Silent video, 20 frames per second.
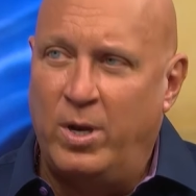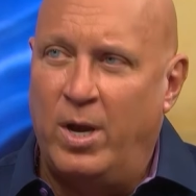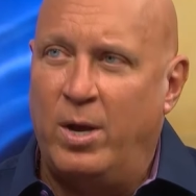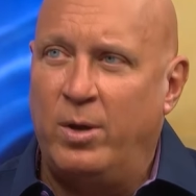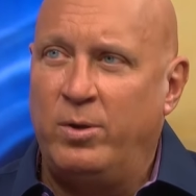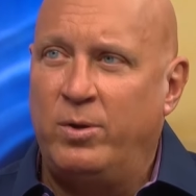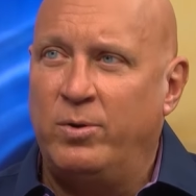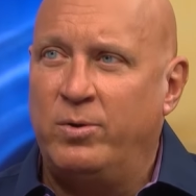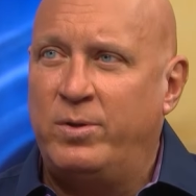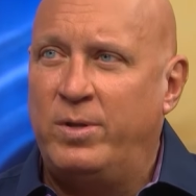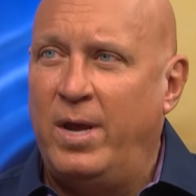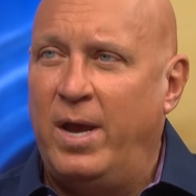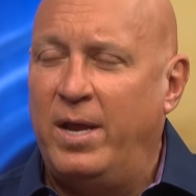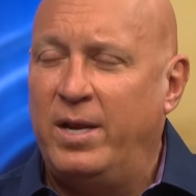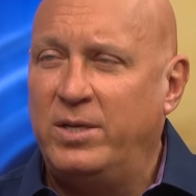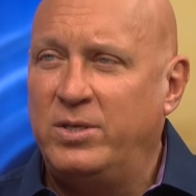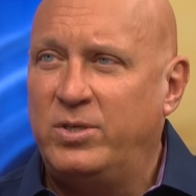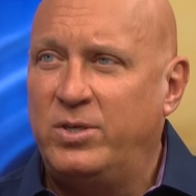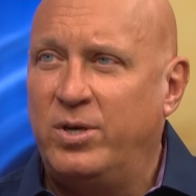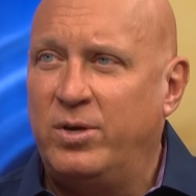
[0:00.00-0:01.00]
now your
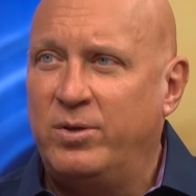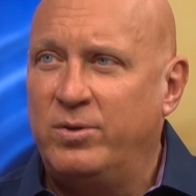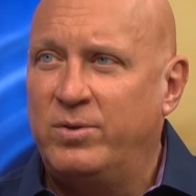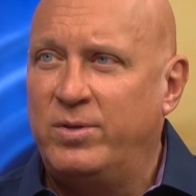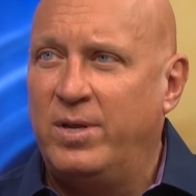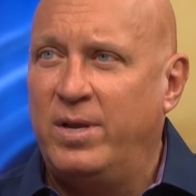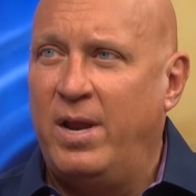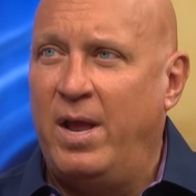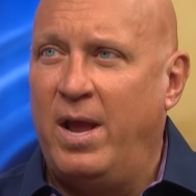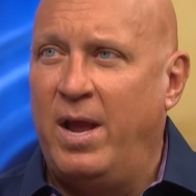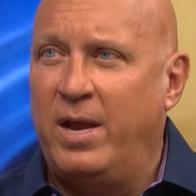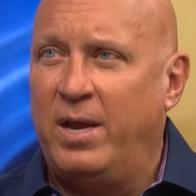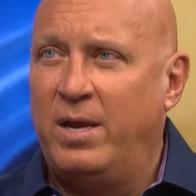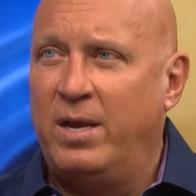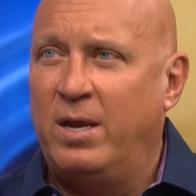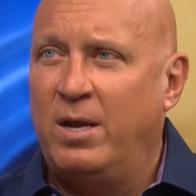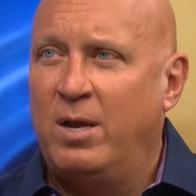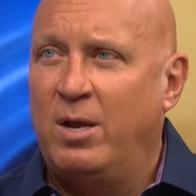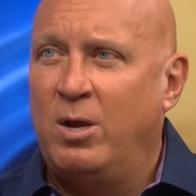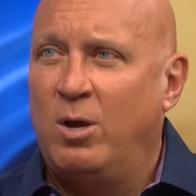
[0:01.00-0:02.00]
dad is here today.
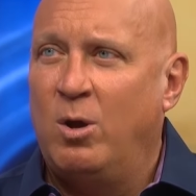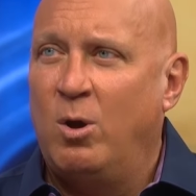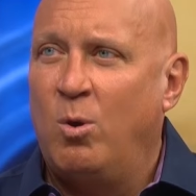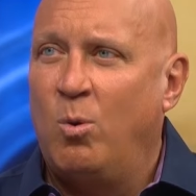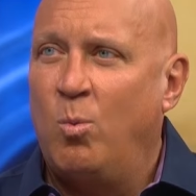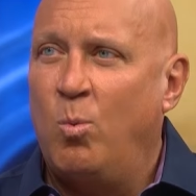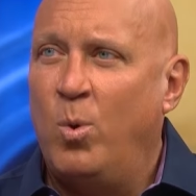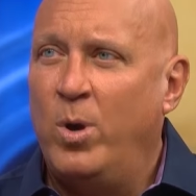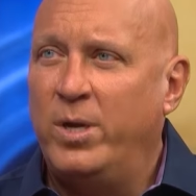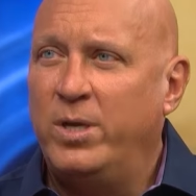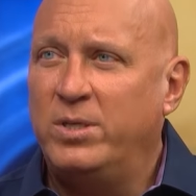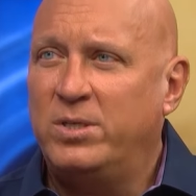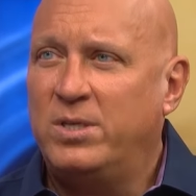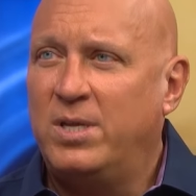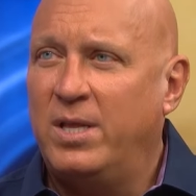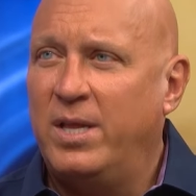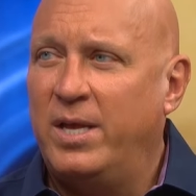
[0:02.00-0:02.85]
When is the